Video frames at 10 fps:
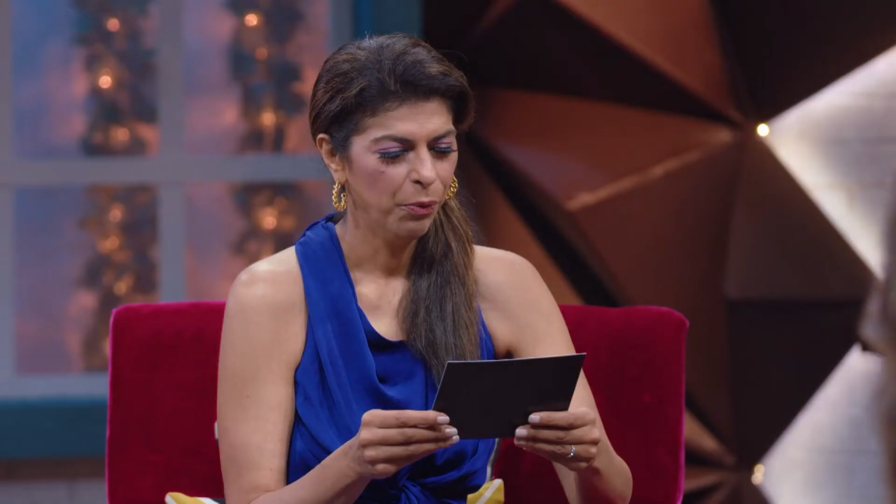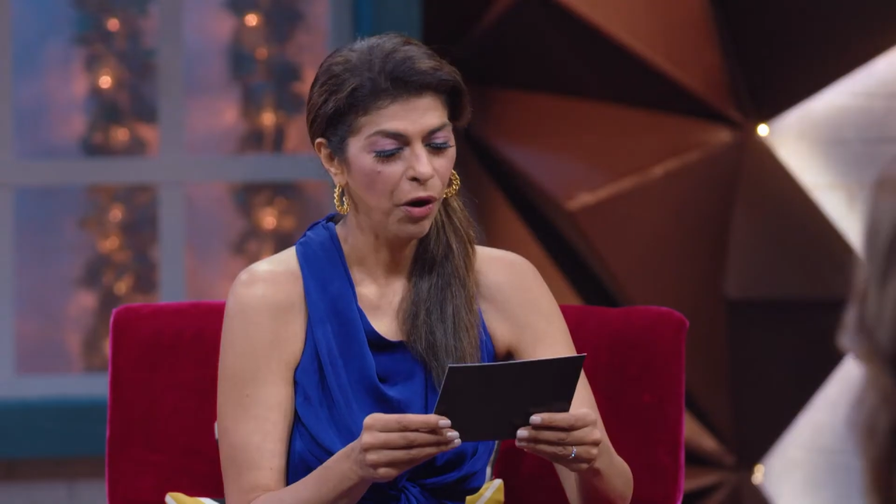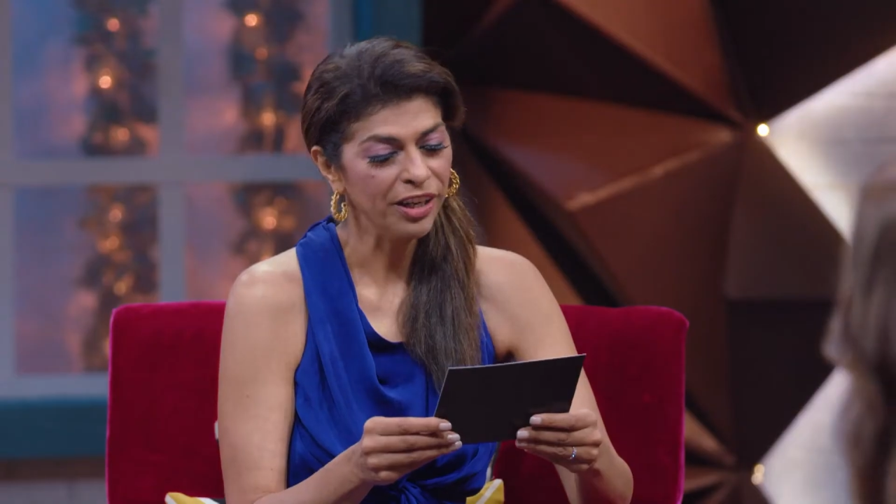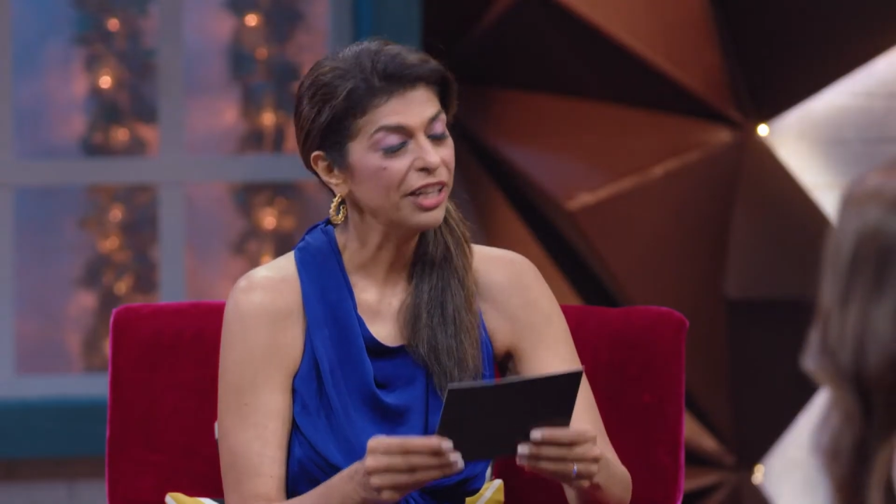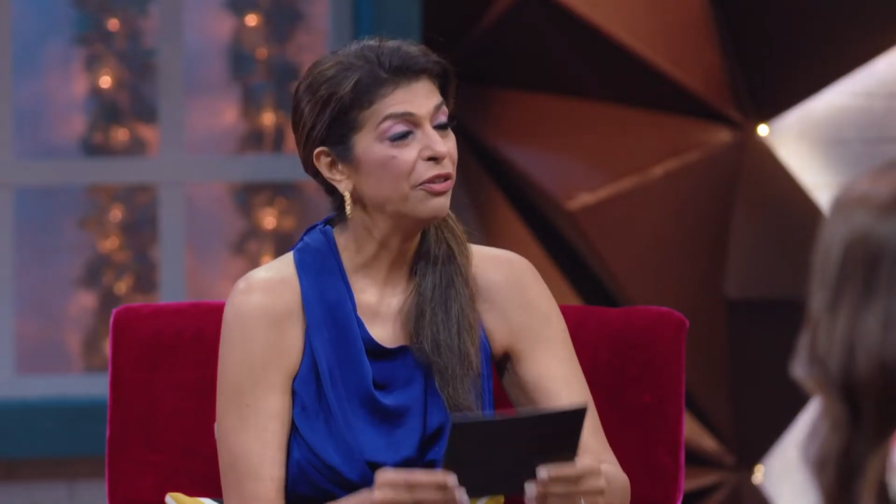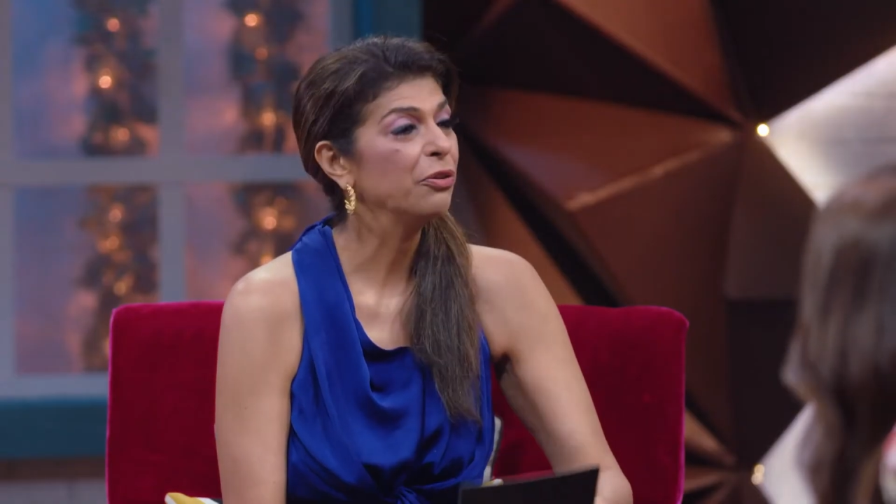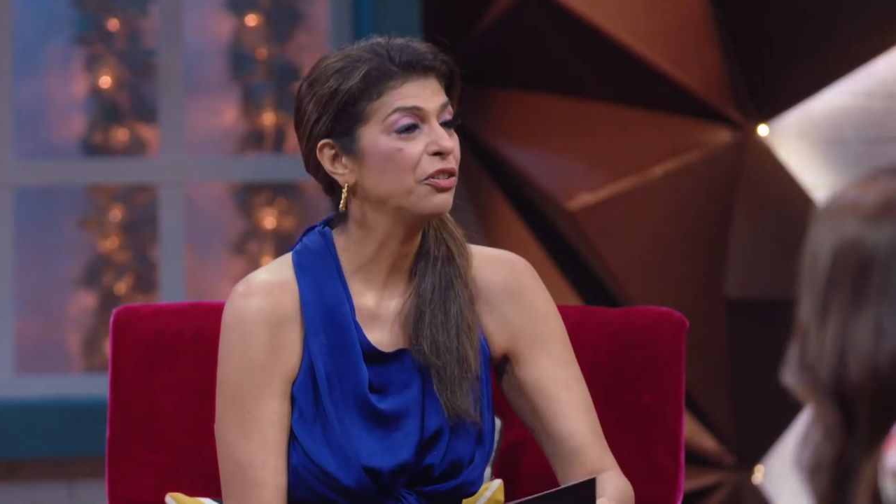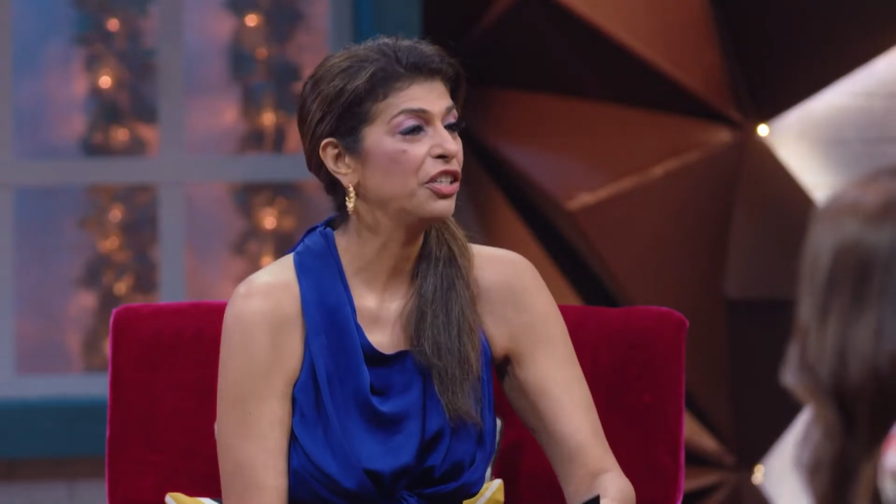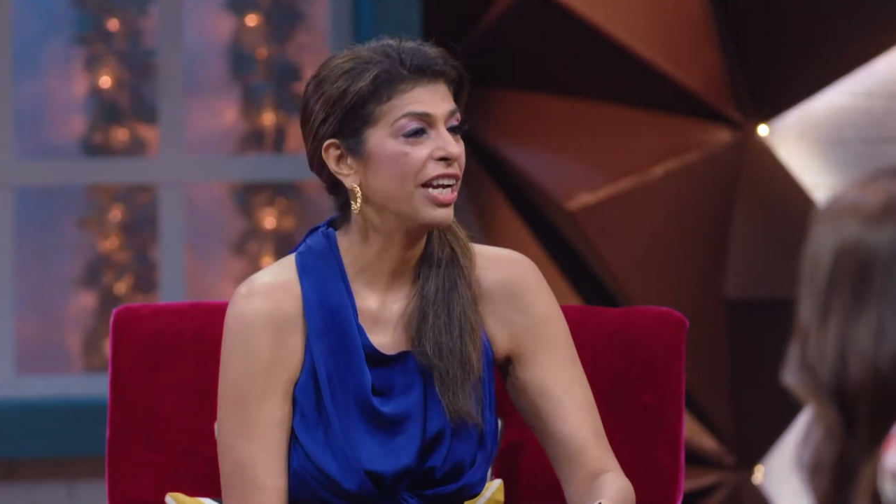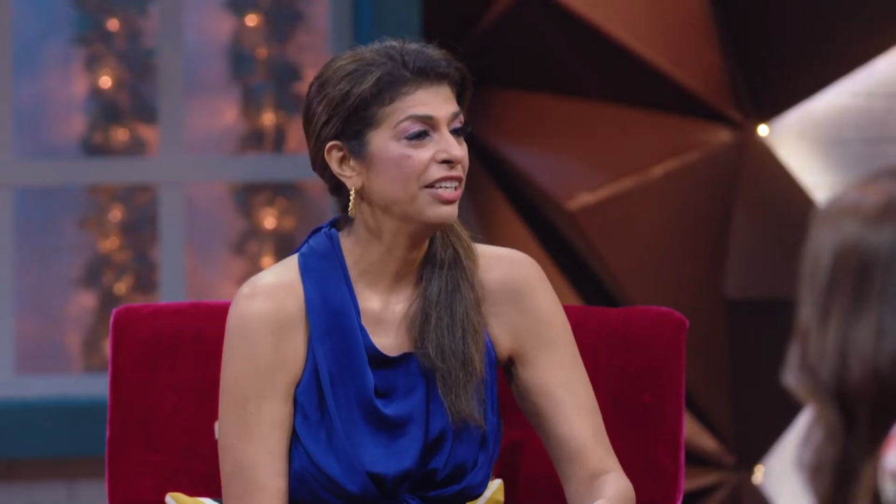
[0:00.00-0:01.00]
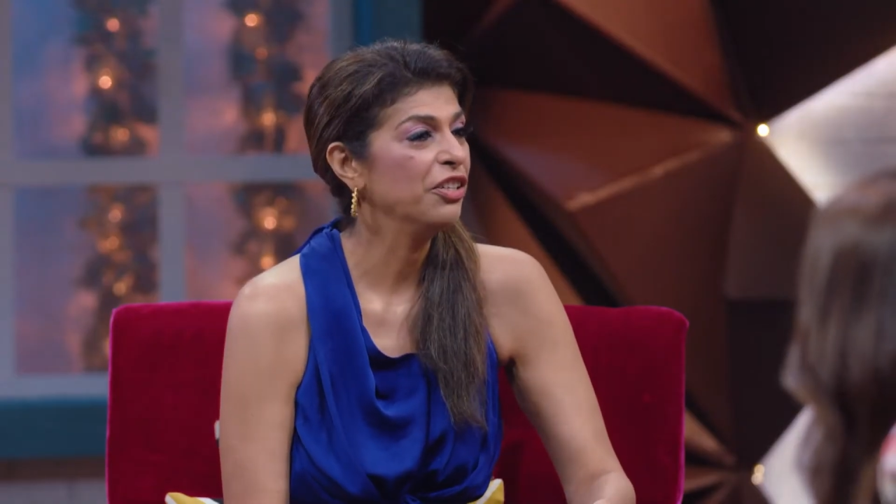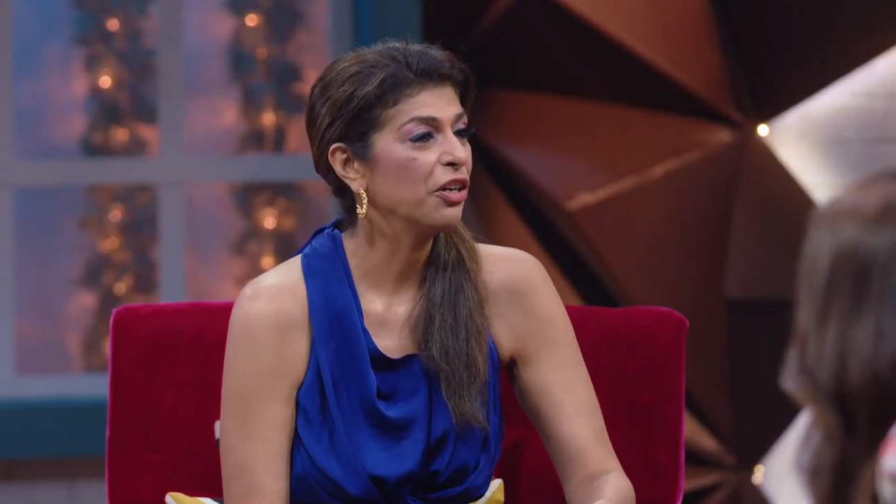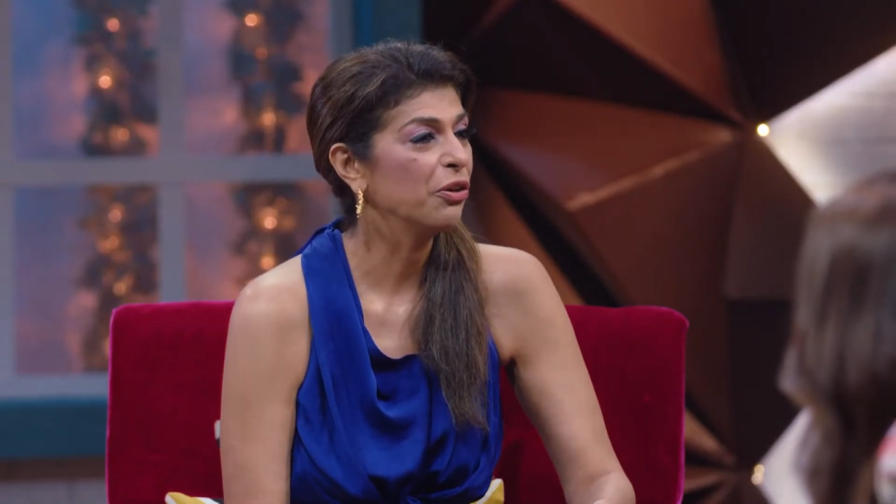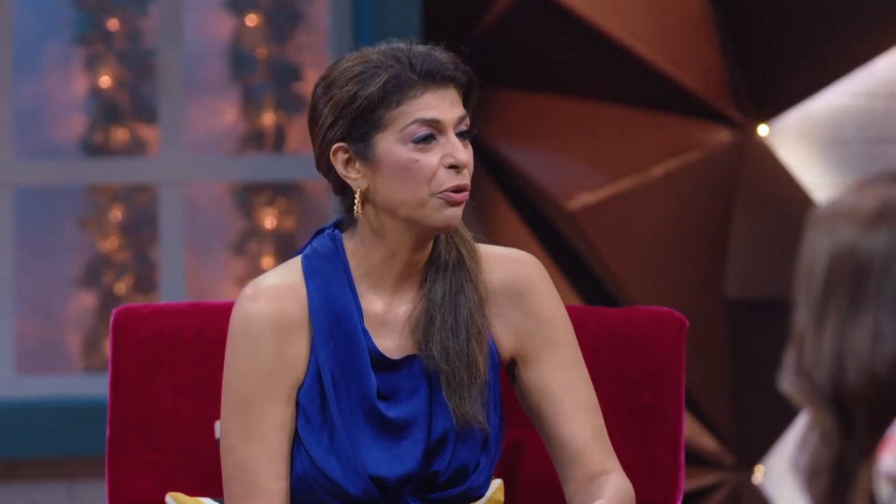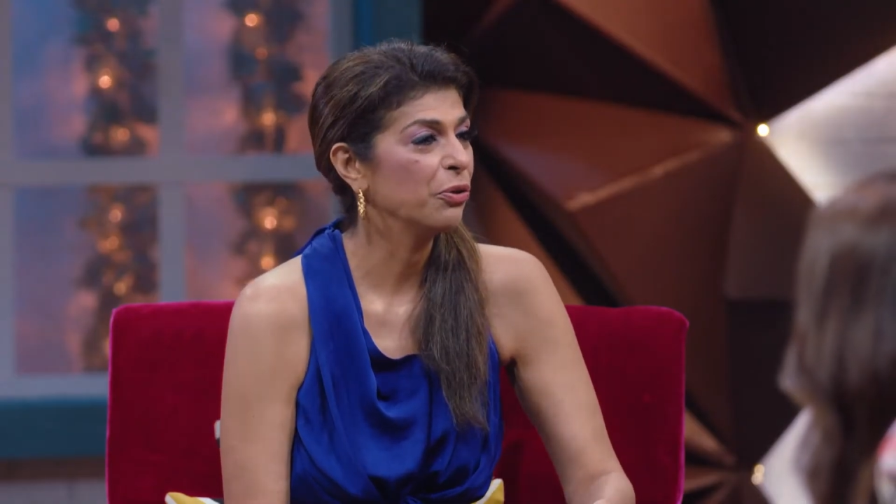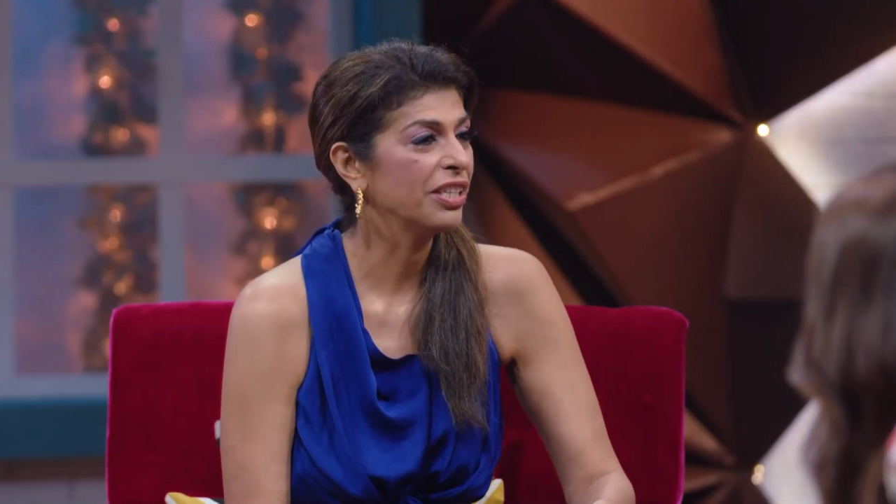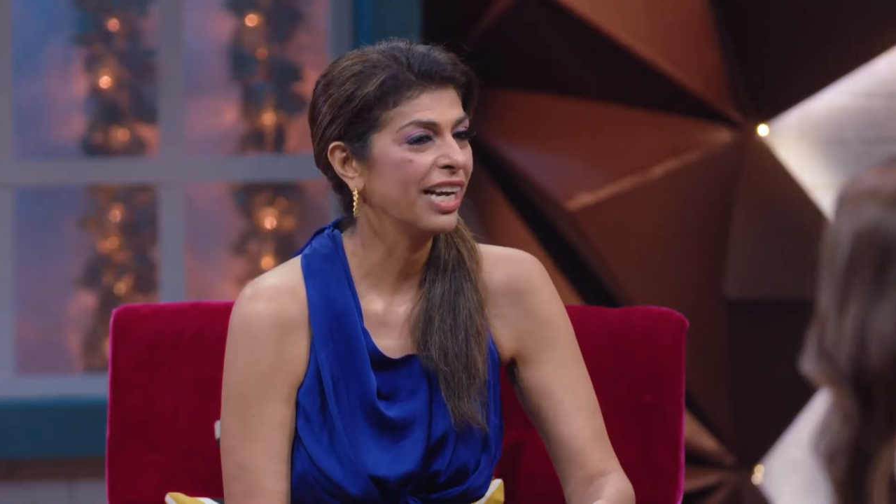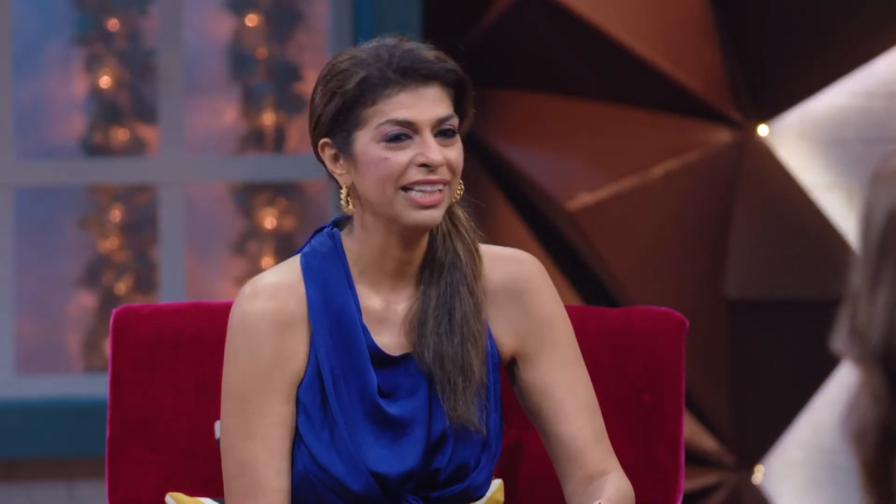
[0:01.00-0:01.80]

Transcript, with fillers: Wanted to change your coaster